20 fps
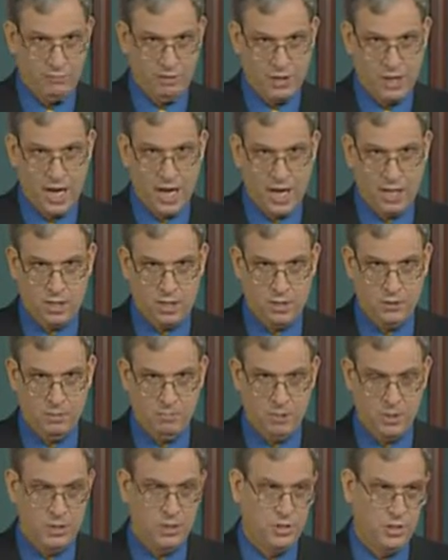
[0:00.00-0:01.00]
attack on
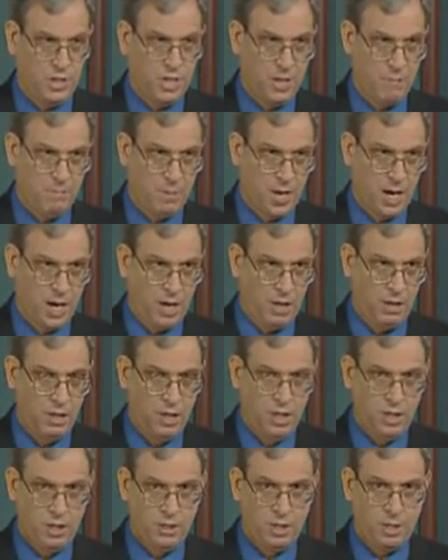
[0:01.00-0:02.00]
the Byzantine Empire
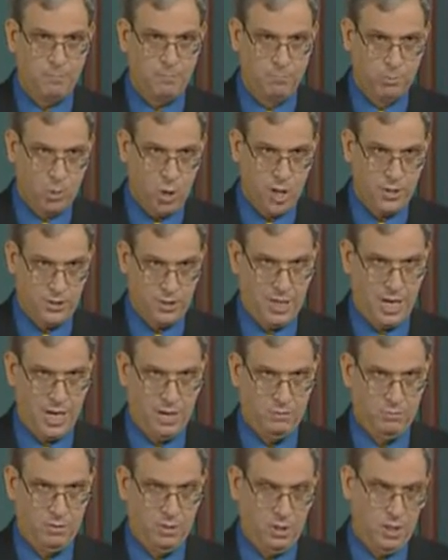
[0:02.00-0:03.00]
that brought
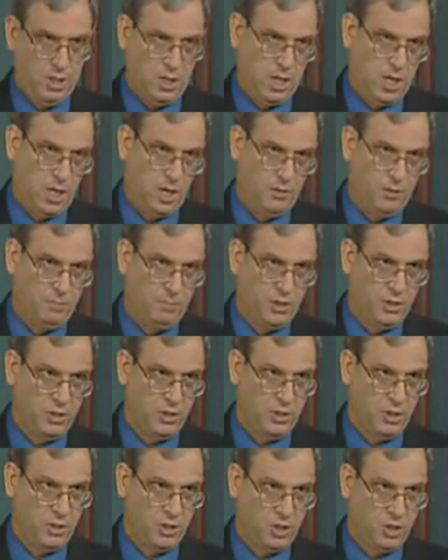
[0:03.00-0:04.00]
down the
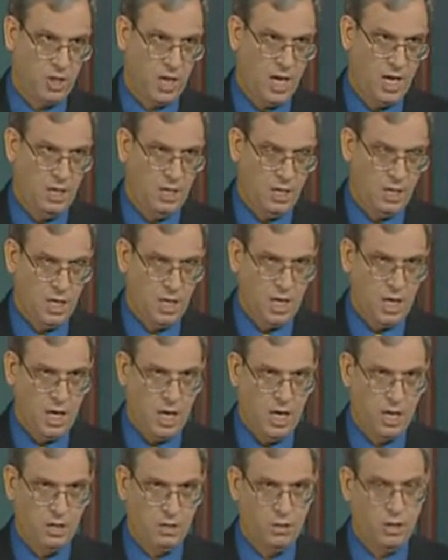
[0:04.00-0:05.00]
Byzantine state
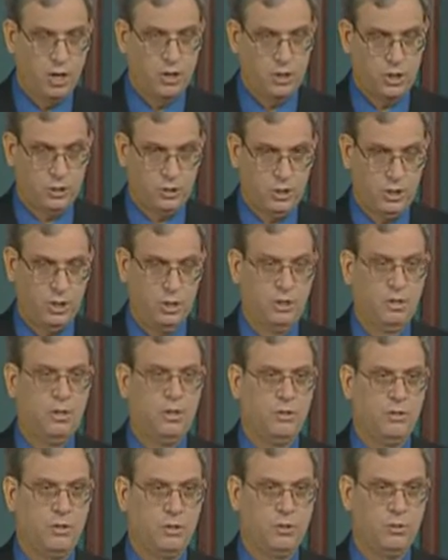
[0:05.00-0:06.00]
and ushered in
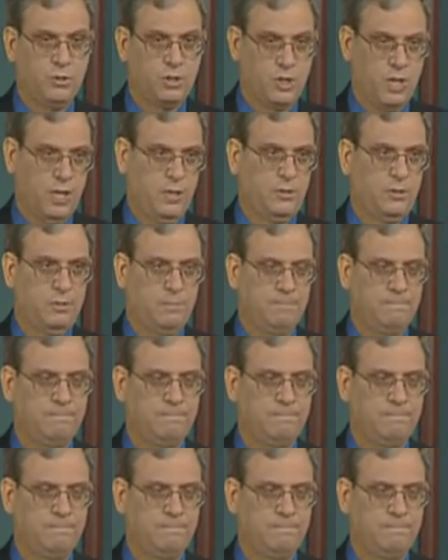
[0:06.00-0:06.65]
the Crusades.